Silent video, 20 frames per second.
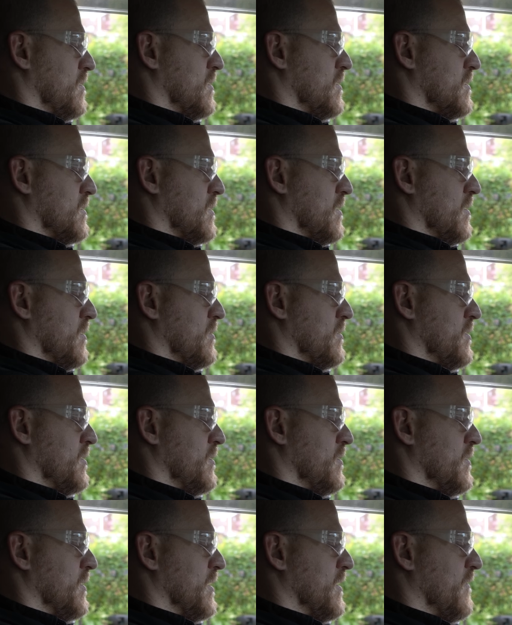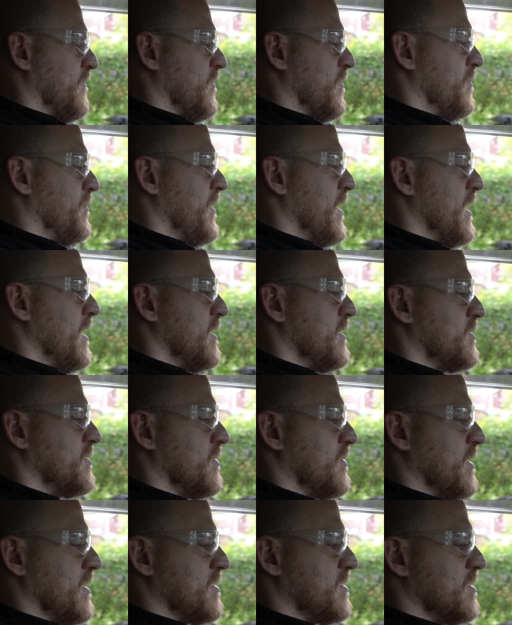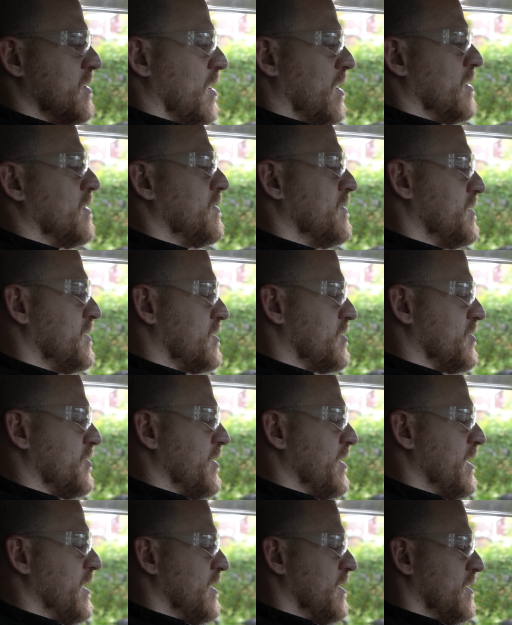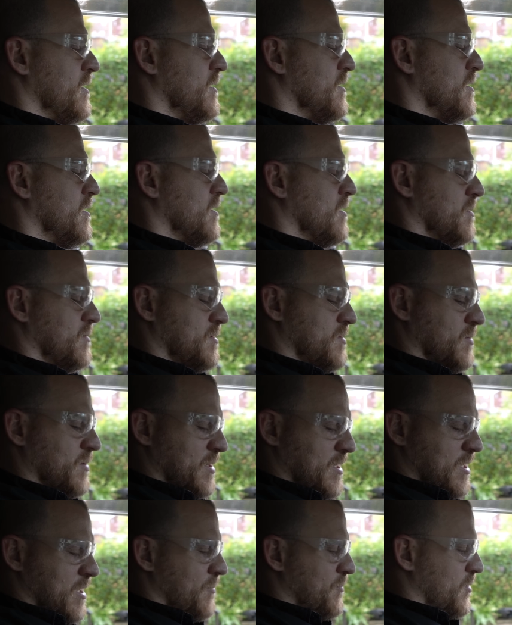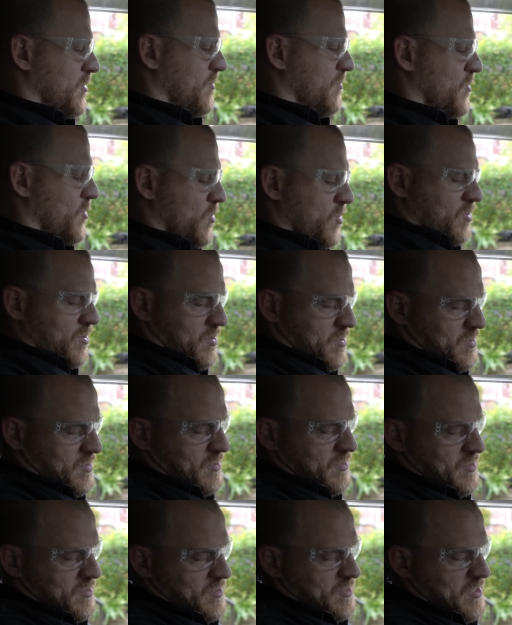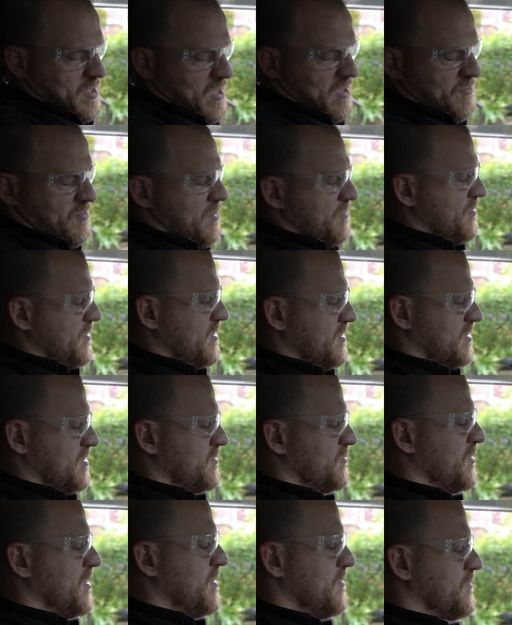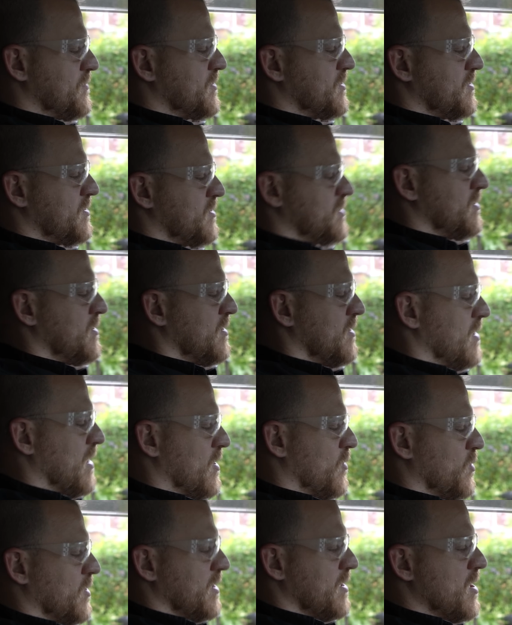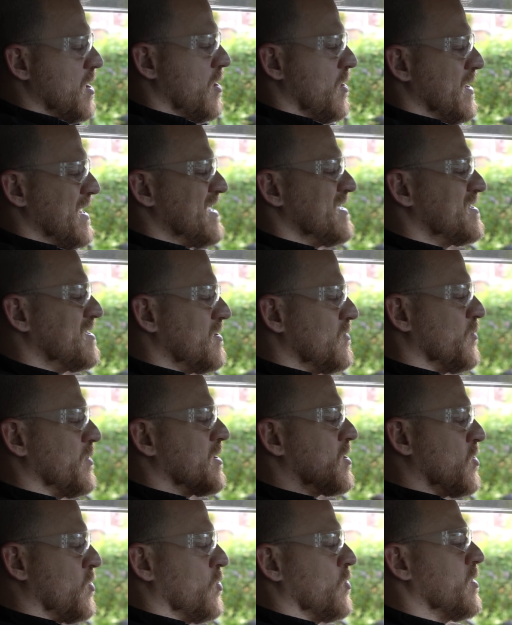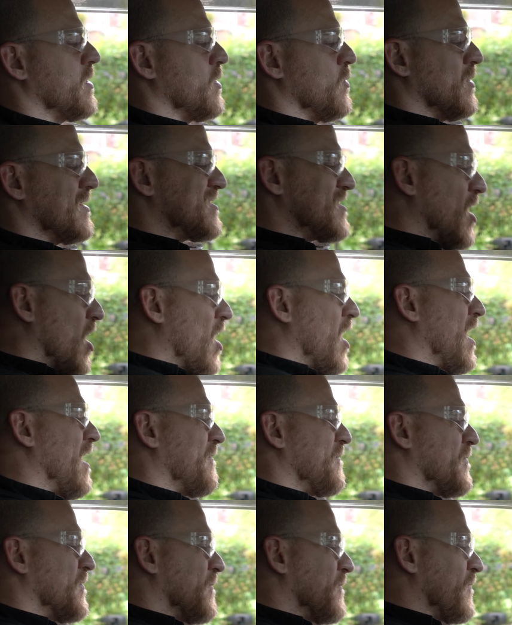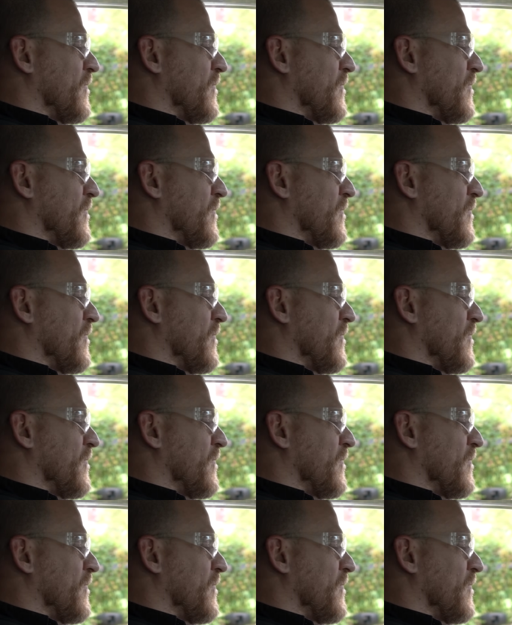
Let's go to a different page. So that's not on the screen. Doing a couple more APP sweeps. I wanna know, is it recording what's off the